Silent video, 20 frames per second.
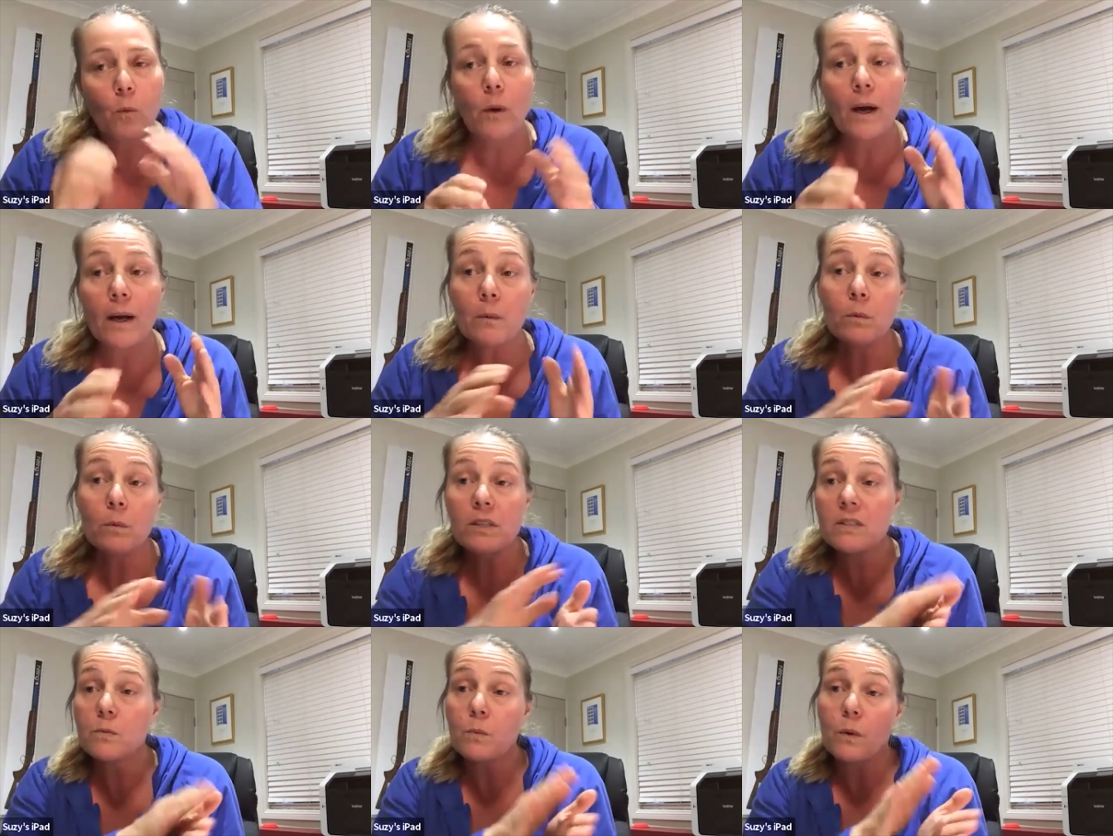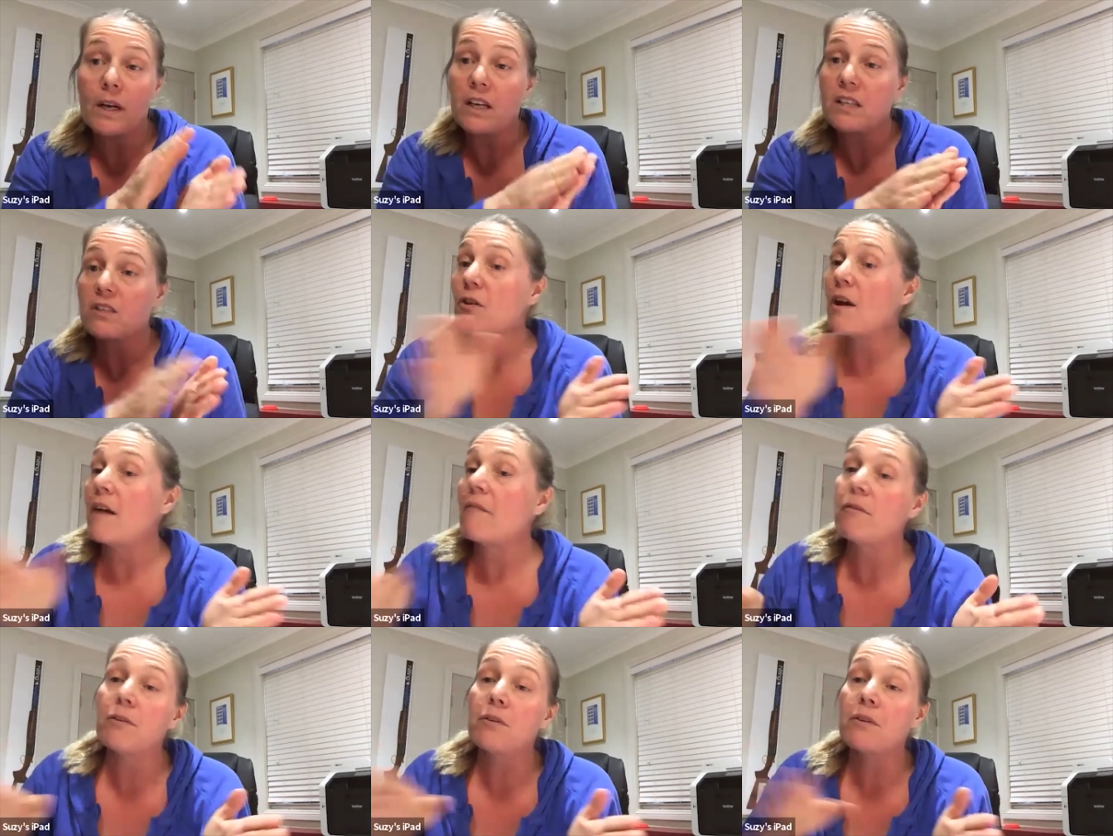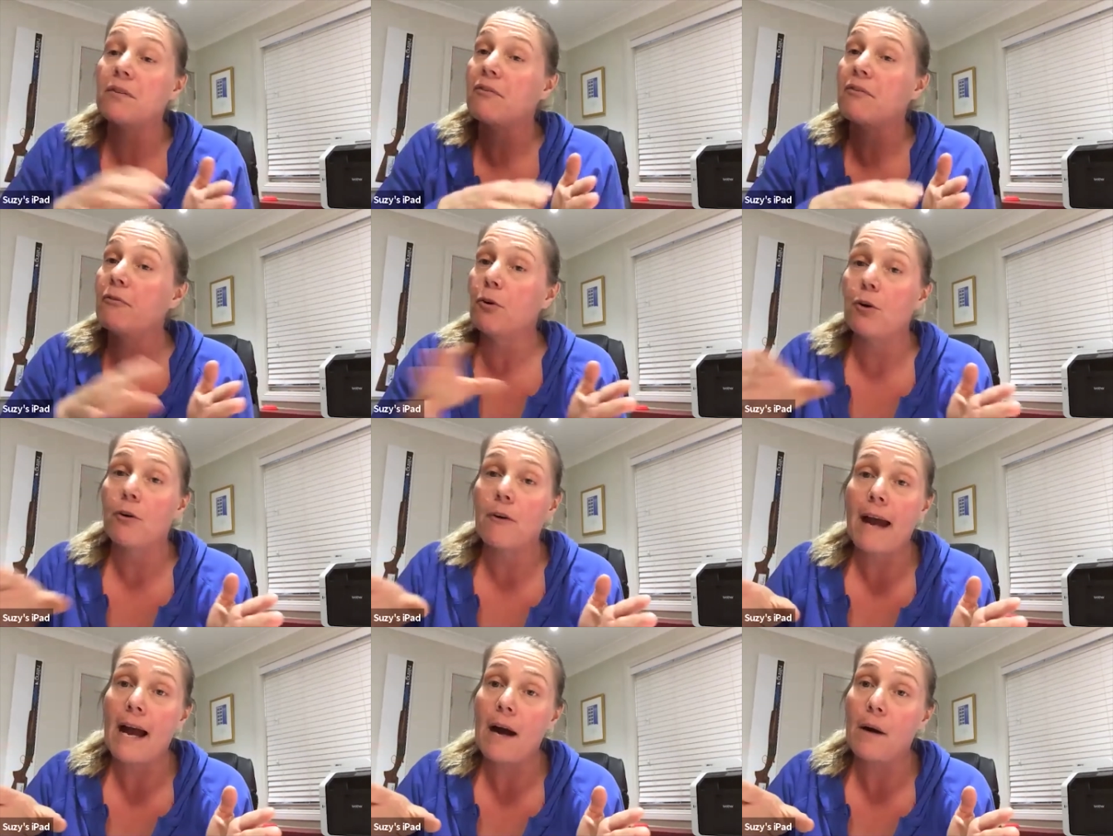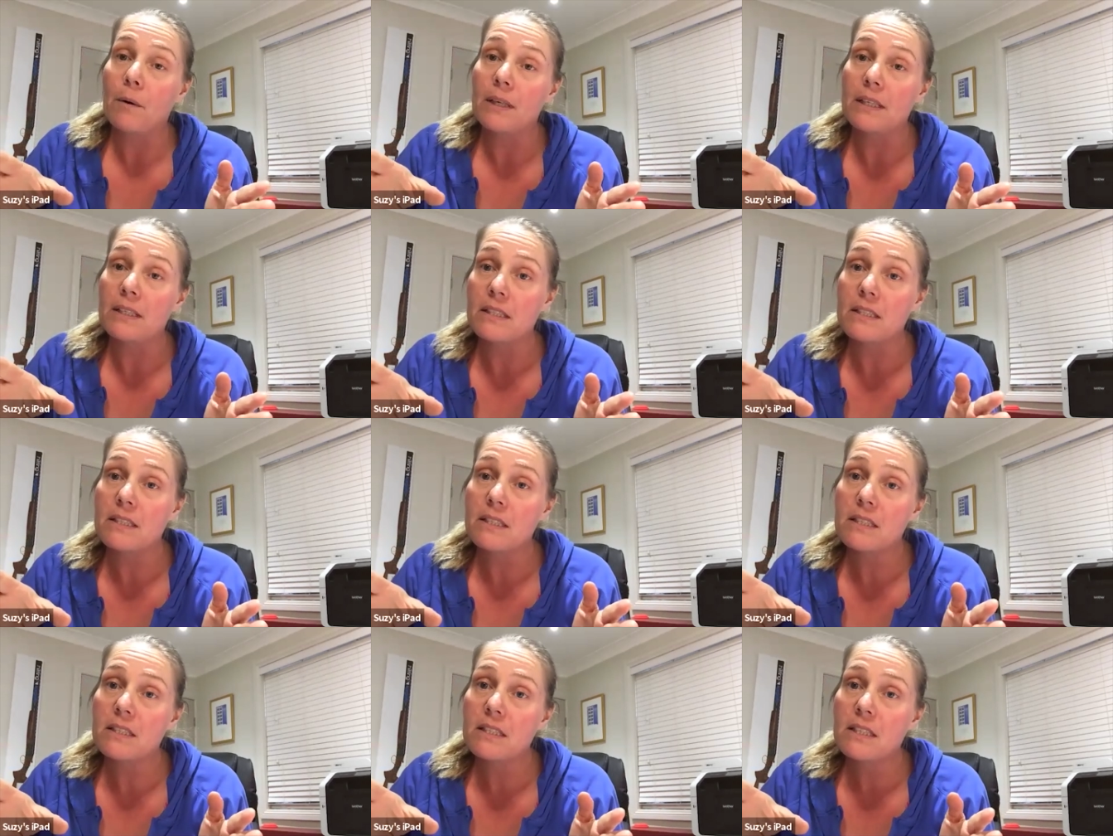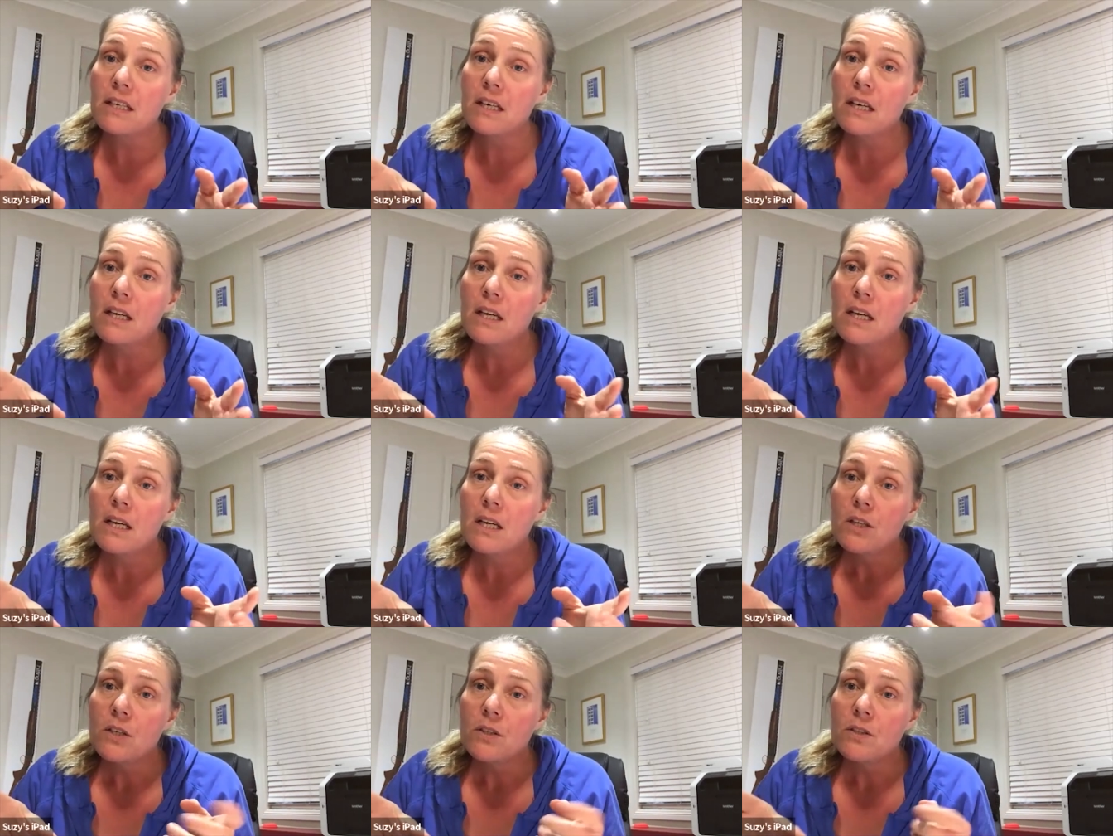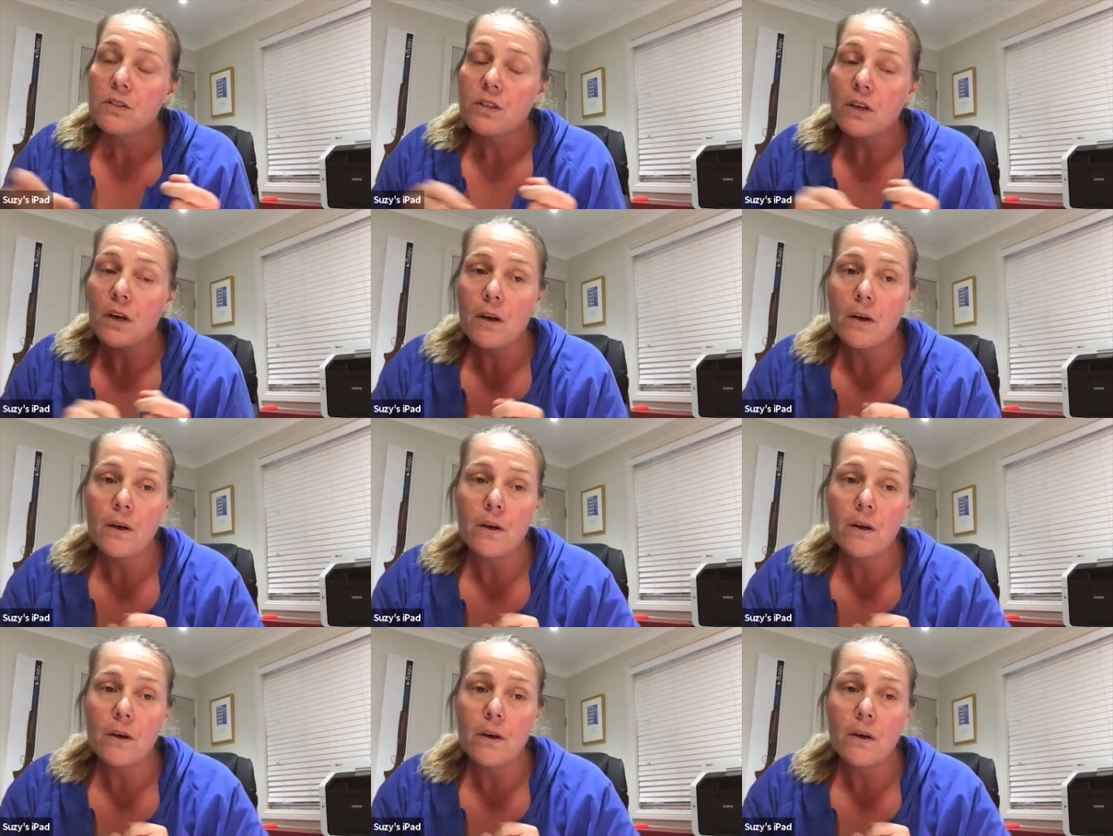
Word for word: One was when I traveled the four hours. So